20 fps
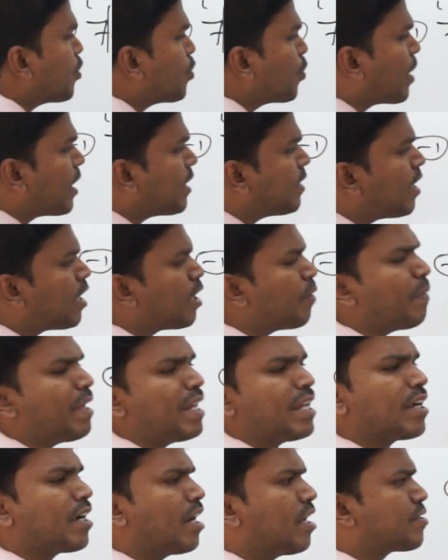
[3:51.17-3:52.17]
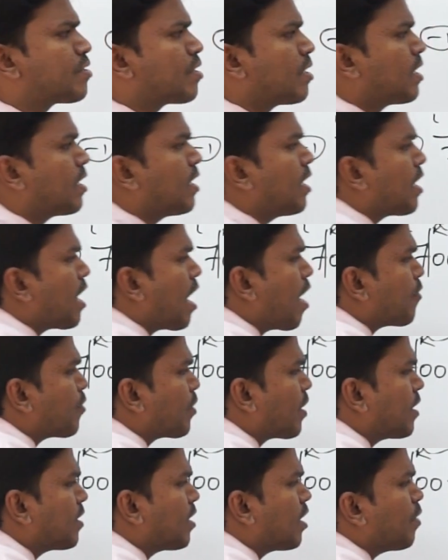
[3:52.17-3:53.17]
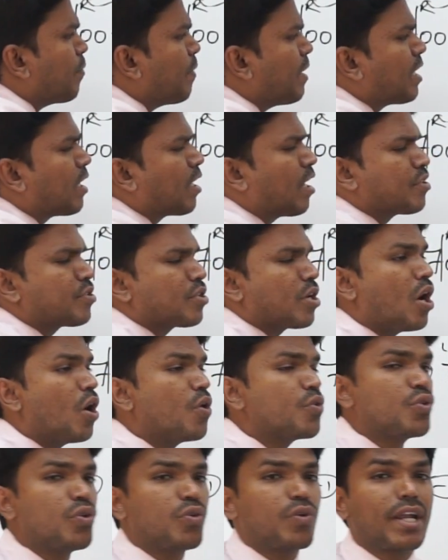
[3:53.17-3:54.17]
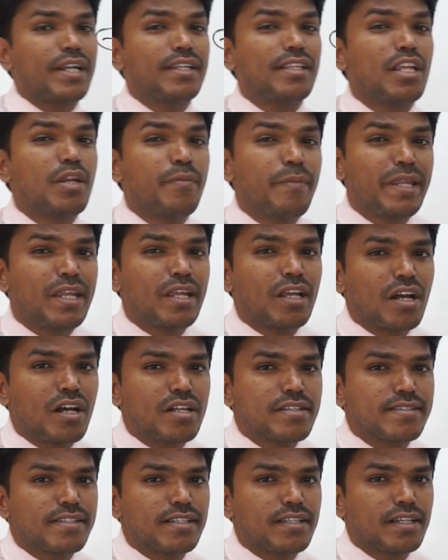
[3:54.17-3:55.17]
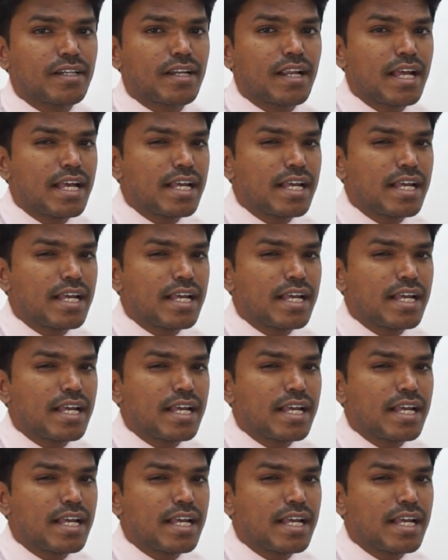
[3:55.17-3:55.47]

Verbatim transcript: To get the remaining answer, here I have to get the remaining answer. How to get the remaining answer?